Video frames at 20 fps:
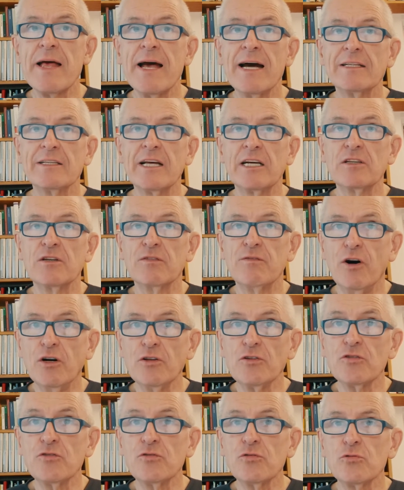that want
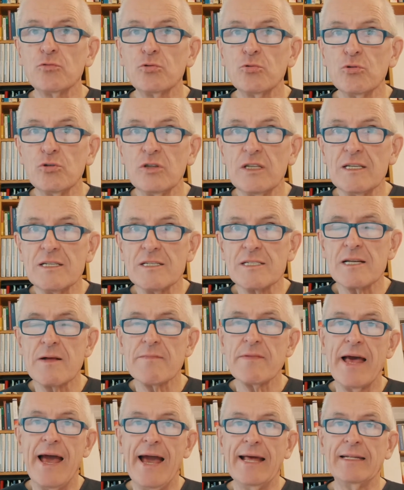to do this
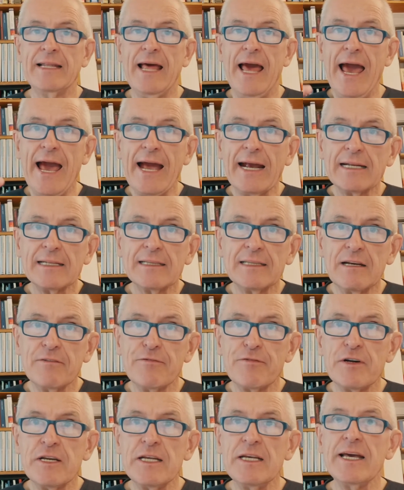and
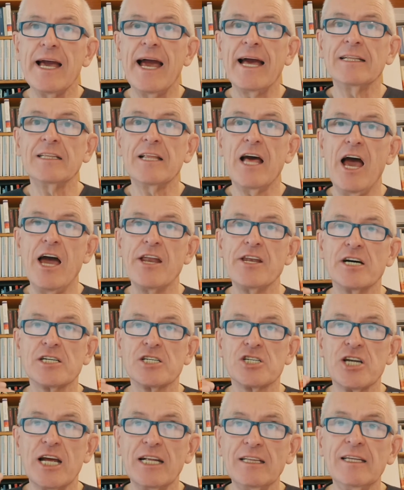actively and
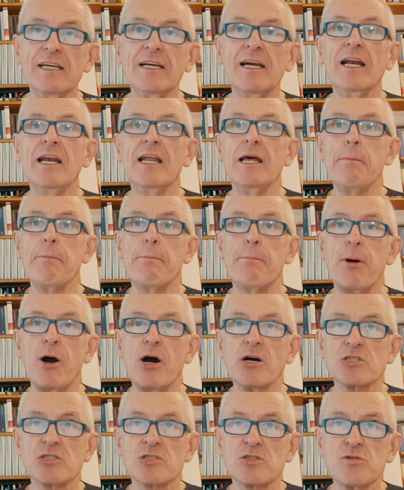energetically
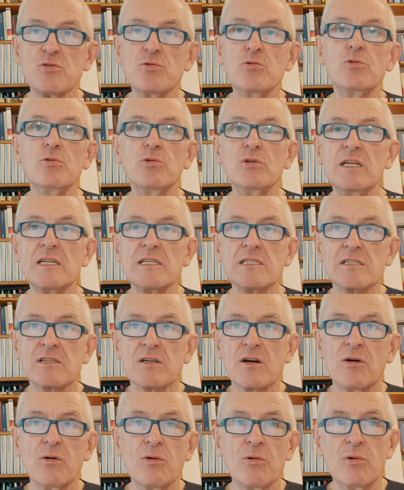pursue this
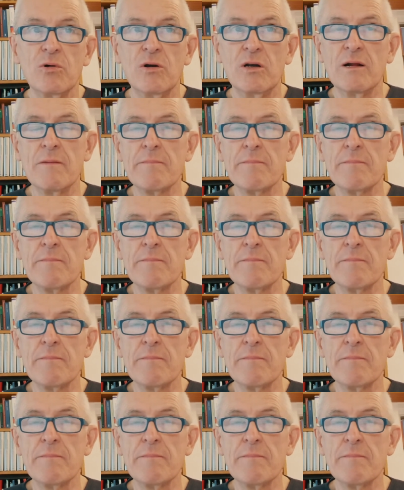goal.